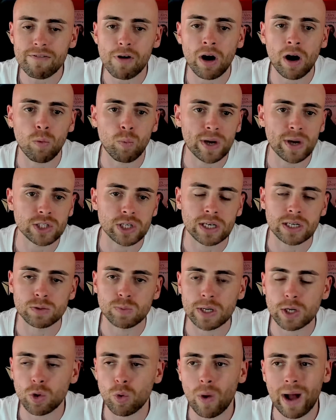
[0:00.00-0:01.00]
our wishes.
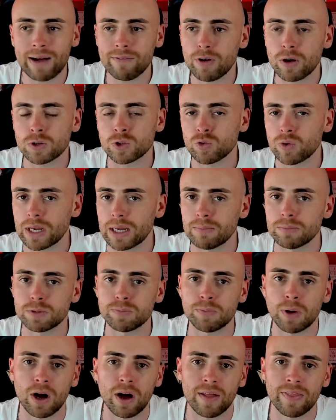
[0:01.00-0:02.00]
We can all have our dreams.
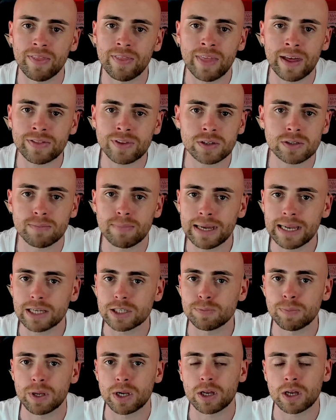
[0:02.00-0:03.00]
But that doesn't mean it's
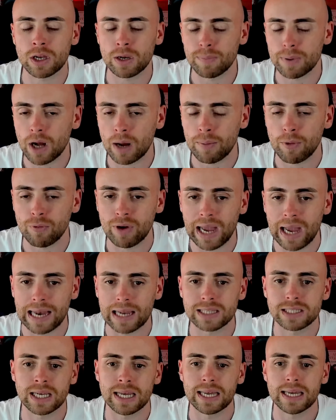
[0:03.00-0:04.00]
going to become a
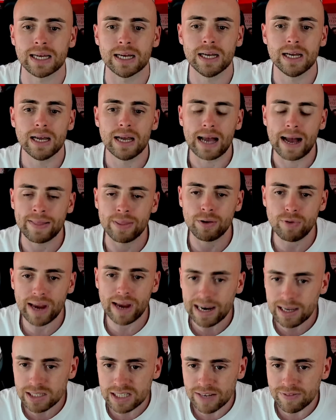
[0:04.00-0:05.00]
reality. And the
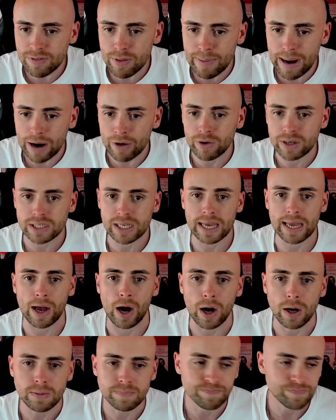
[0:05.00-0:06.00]
reality of the matter is
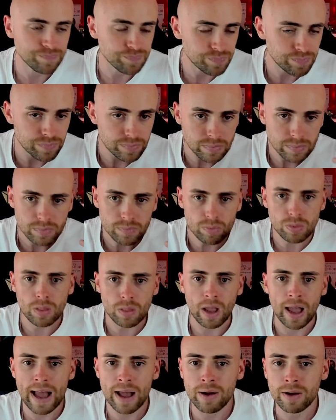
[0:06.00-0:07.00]
here,
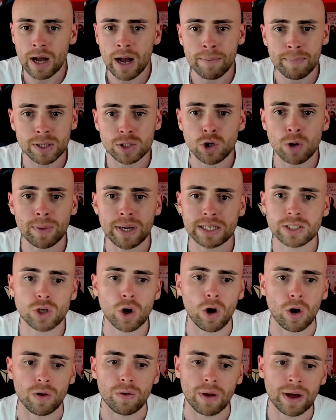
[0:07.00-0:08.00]
McTominay's
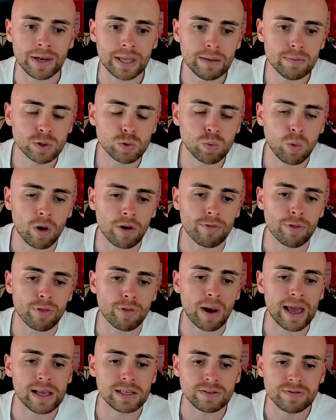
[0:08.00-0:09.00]
gone. And he was one of the
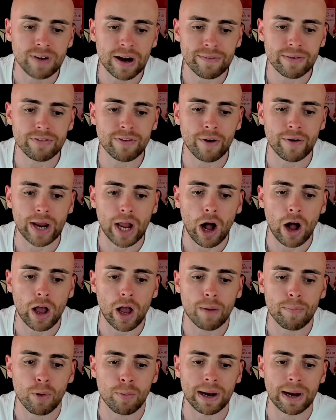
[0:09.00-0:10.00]
players very, very high
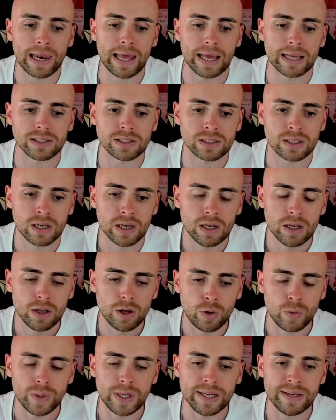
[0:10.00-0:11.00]
up on my list
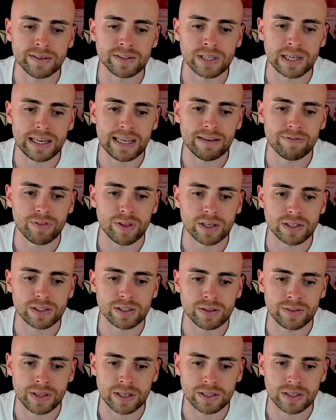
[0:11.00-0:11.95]
who needed to leave this